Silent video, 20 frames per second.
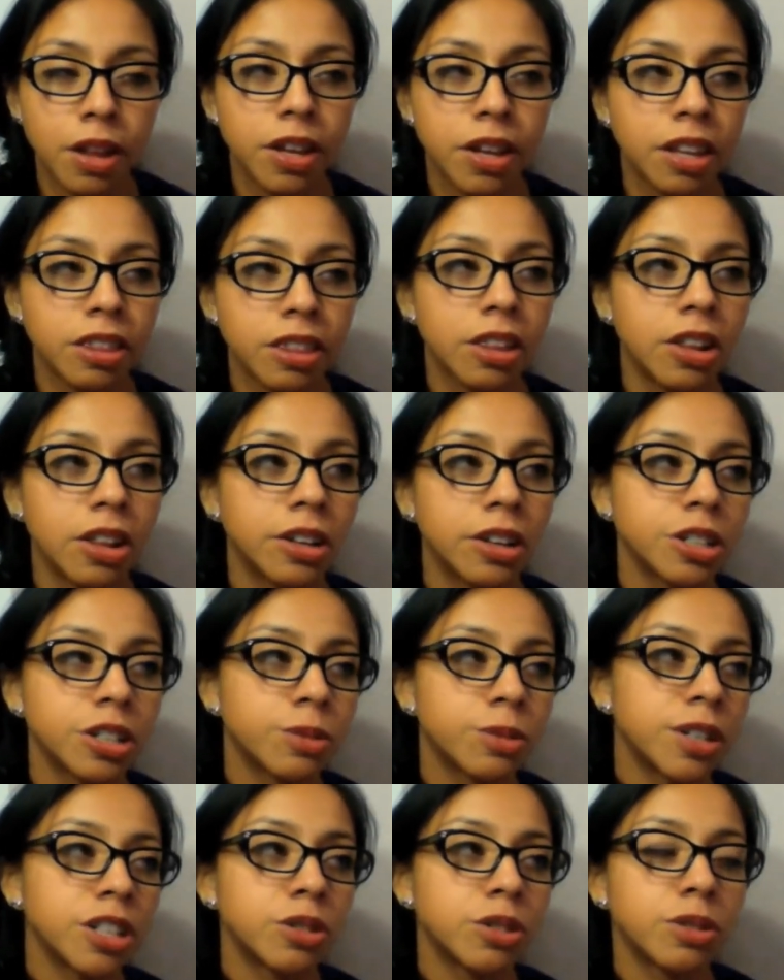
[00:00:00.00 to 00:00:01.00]
They get the longest
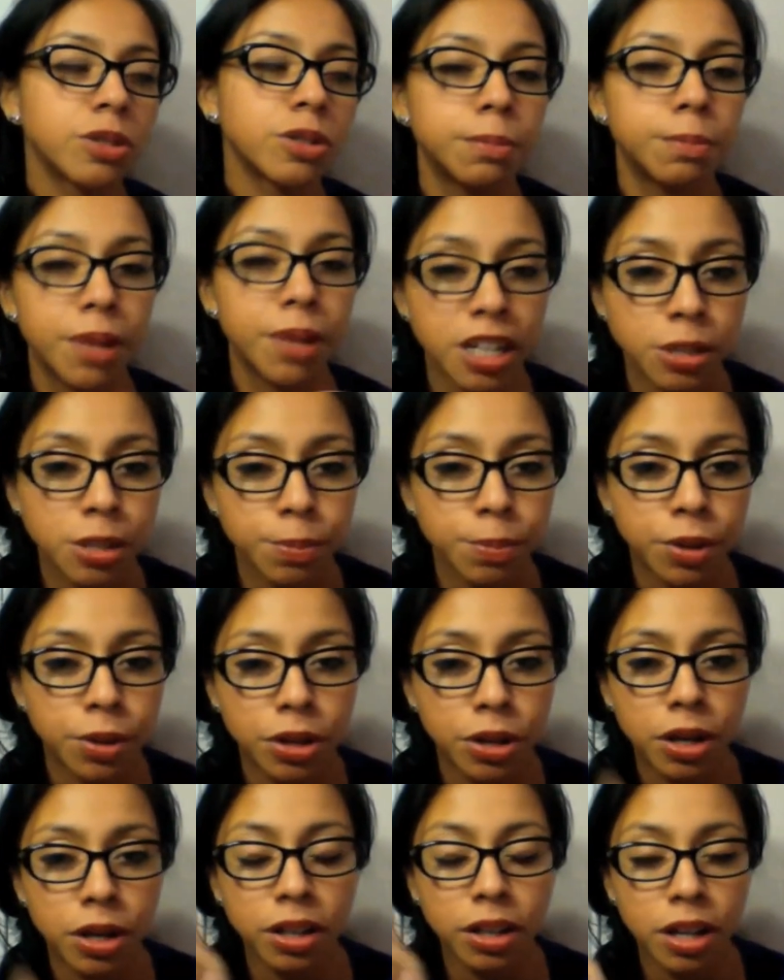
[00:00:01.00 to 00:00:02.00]
winning streak in
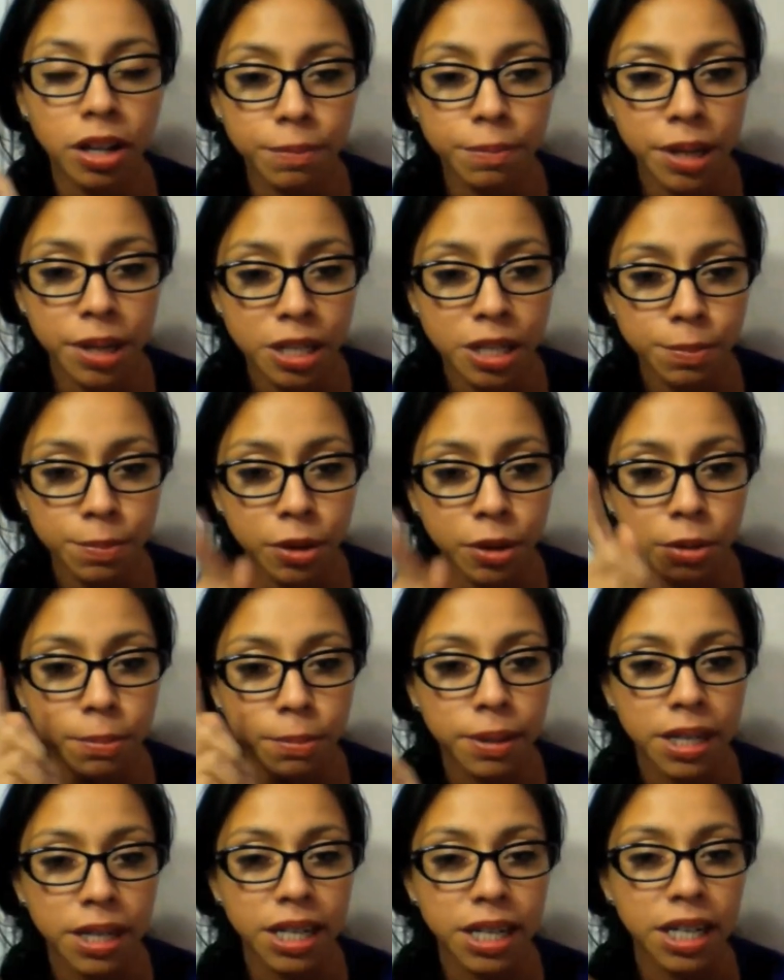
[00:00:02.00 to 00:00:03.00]
baseball. I love baseball,
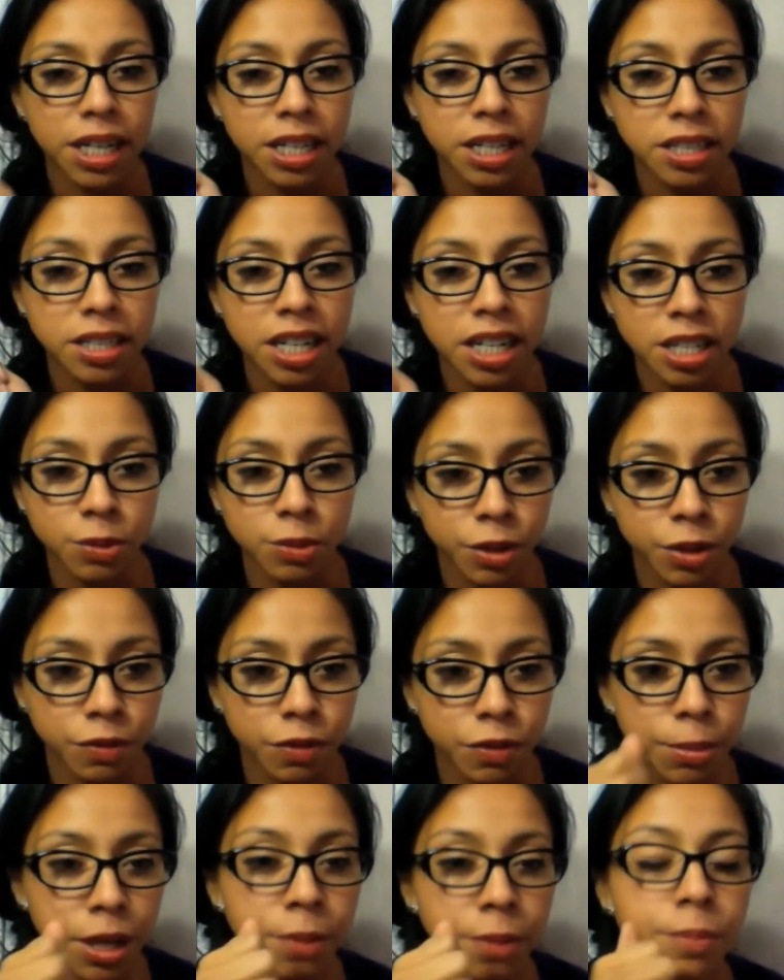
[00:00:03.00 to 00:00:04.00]
but uh, it doesn't win
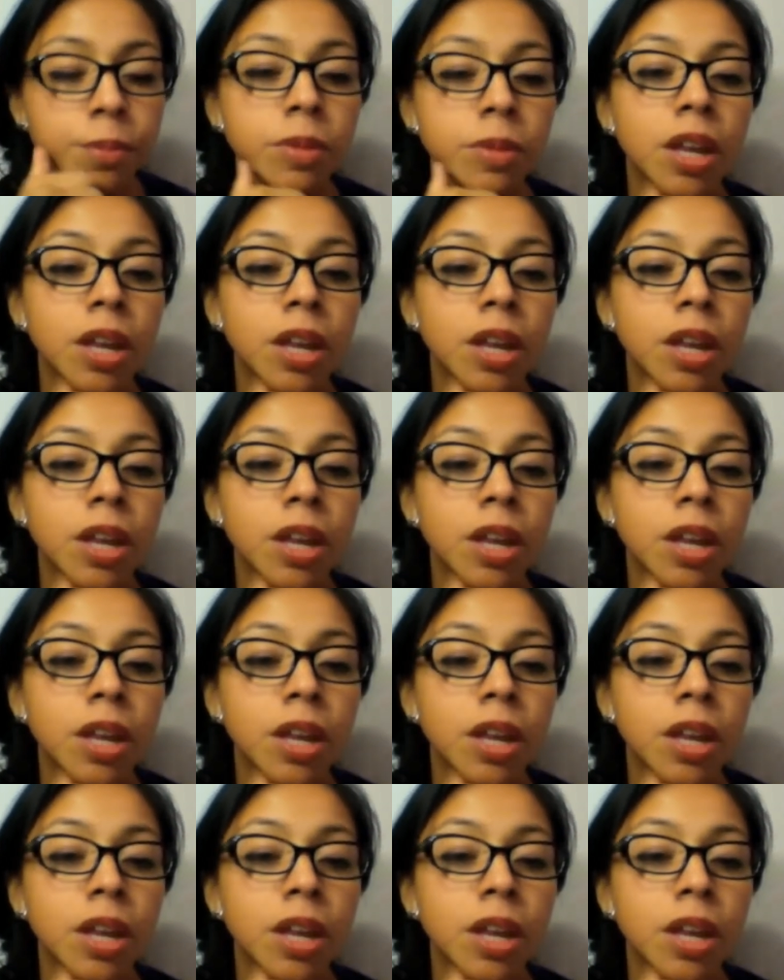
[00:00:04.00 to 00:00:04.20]
for me.